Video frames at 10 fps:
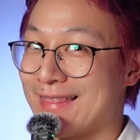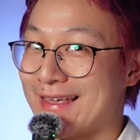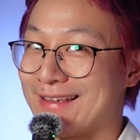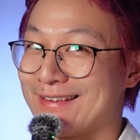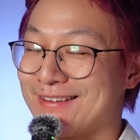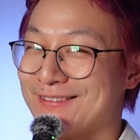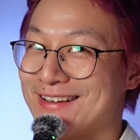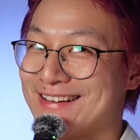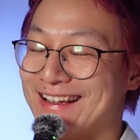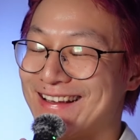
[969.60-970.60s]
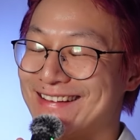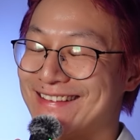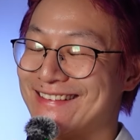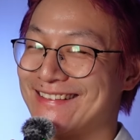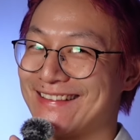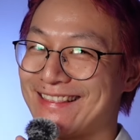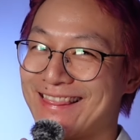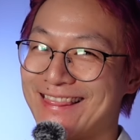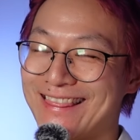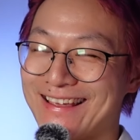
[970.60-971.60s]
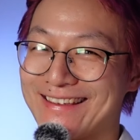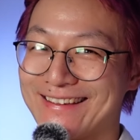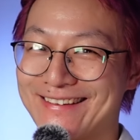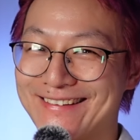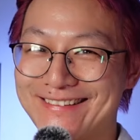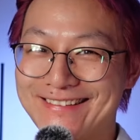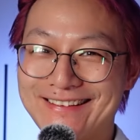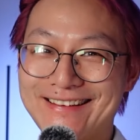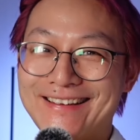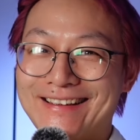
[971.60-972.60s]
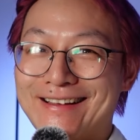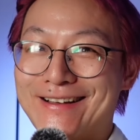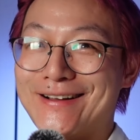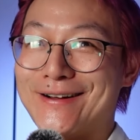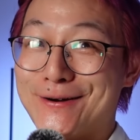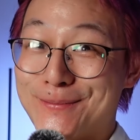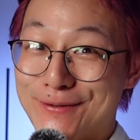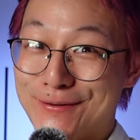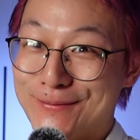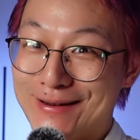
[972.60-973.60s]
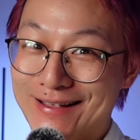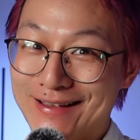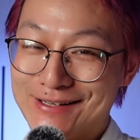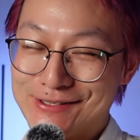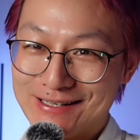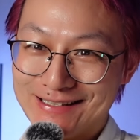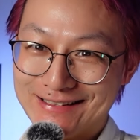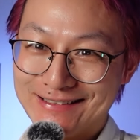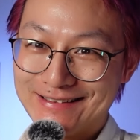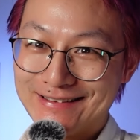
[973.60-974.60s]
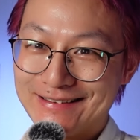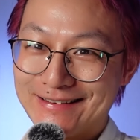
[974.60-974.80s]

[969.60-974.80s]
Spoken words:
Thank you so much, Aiden. Thank you. Hope you really enjoyed it.